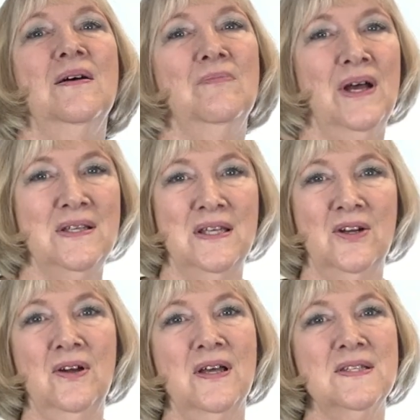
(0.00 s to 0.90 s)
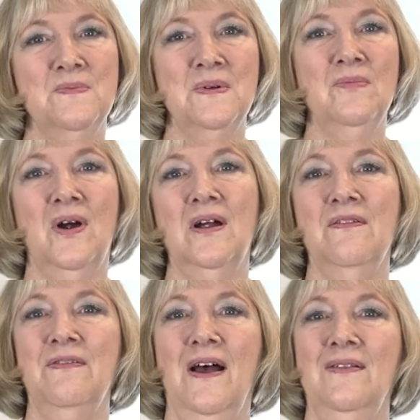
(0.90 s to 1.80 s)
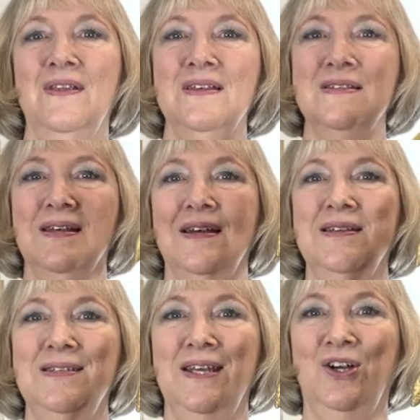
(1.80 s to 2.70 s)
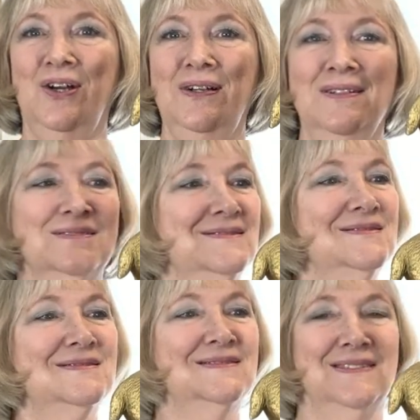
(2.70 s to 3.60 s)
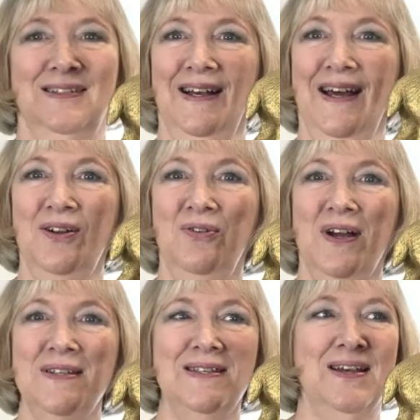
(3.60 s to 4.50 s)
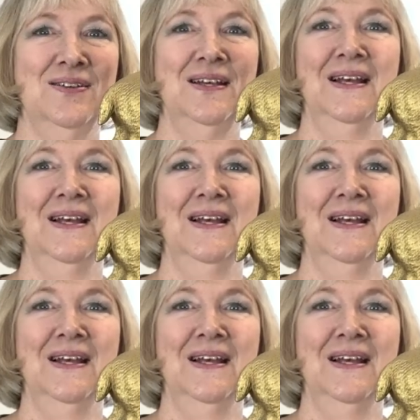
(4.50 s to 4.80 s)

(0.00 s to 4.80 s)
My dear husband Mark found this deer at a garage sale.